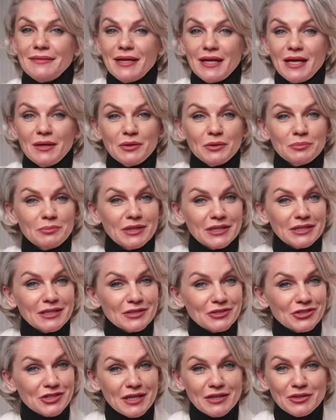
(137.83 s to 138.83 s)
Our media
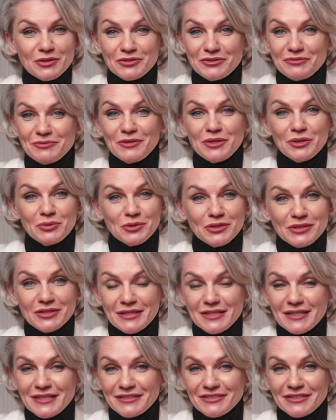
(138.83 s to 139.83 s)
channels
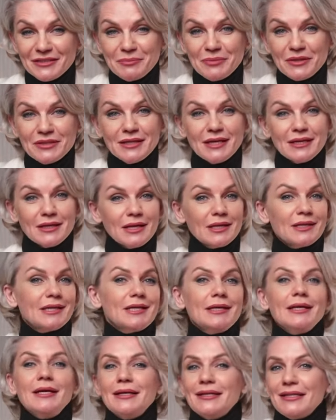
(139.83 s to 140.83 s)
frequently exhibit and are
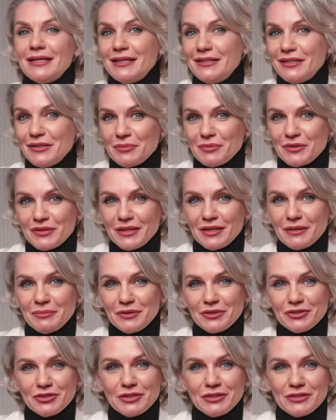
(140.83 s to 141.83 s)
inundated with
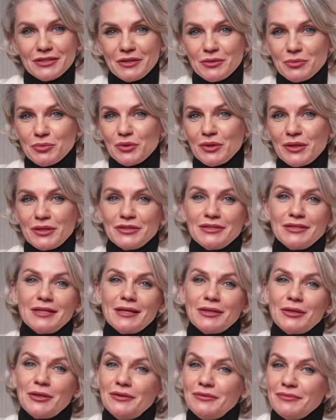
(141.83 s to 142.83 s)
images and works
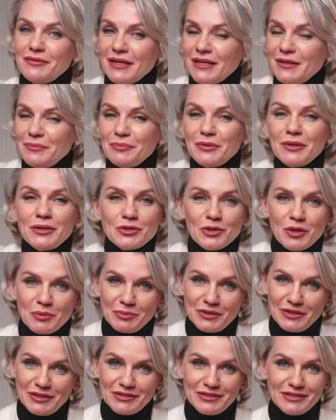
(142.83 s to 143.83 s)
that convey a
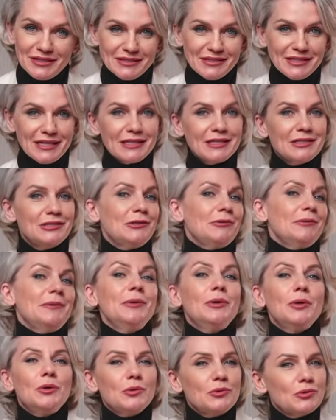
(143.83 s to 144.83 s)
predominantly negative
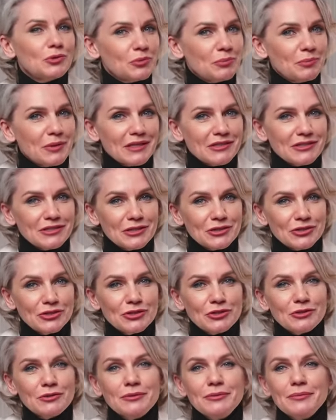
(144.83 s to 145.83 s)
tone or message,